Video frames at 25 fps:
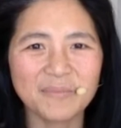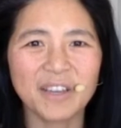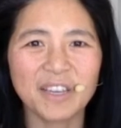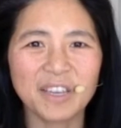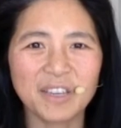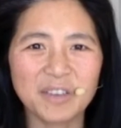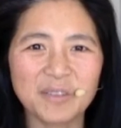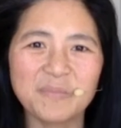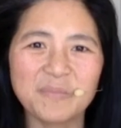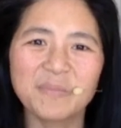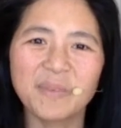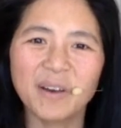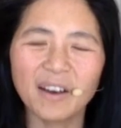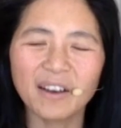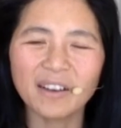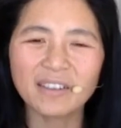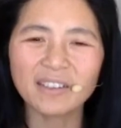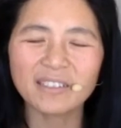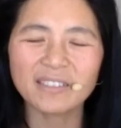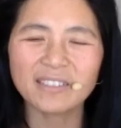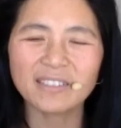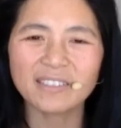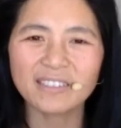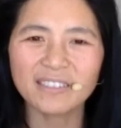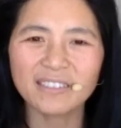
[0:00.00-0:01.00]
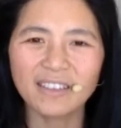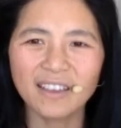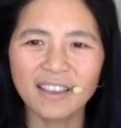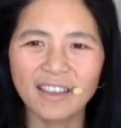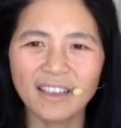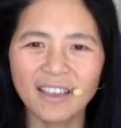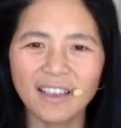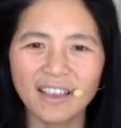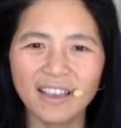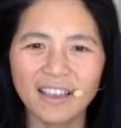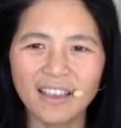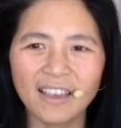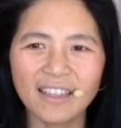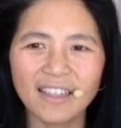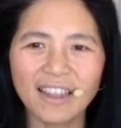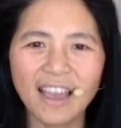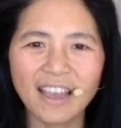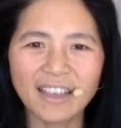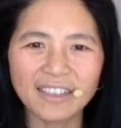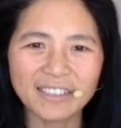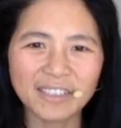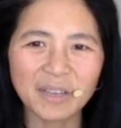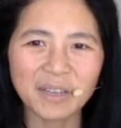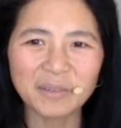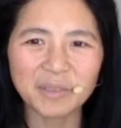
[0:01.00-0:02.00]
my inbox. And
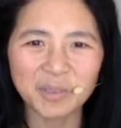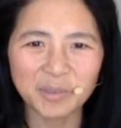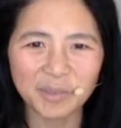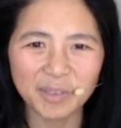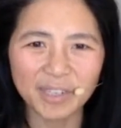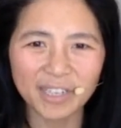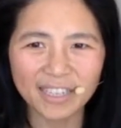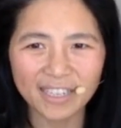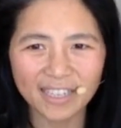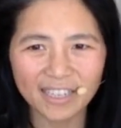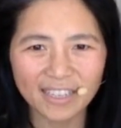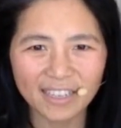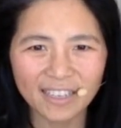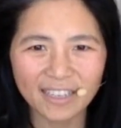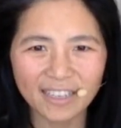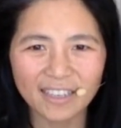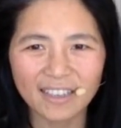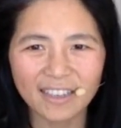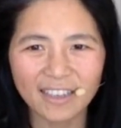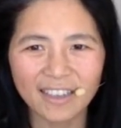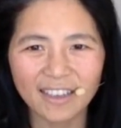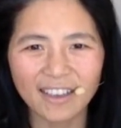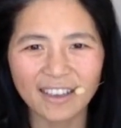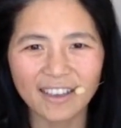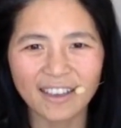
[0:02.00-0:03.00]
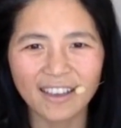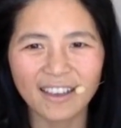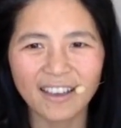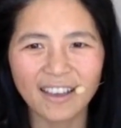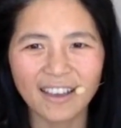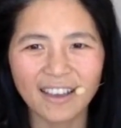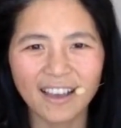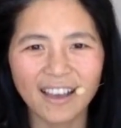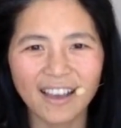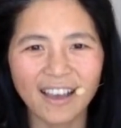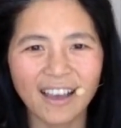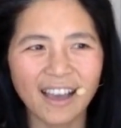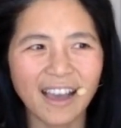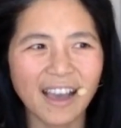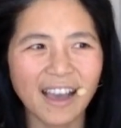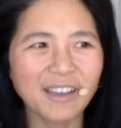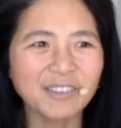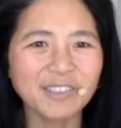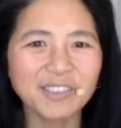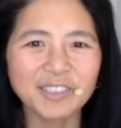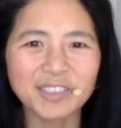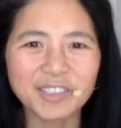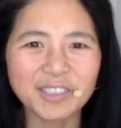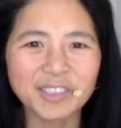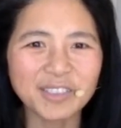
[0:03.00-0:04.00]
as I was reading it, I
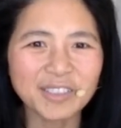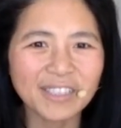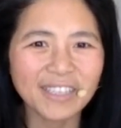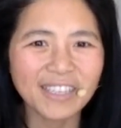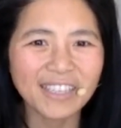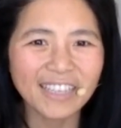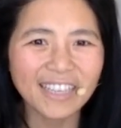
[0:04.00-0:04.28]
was just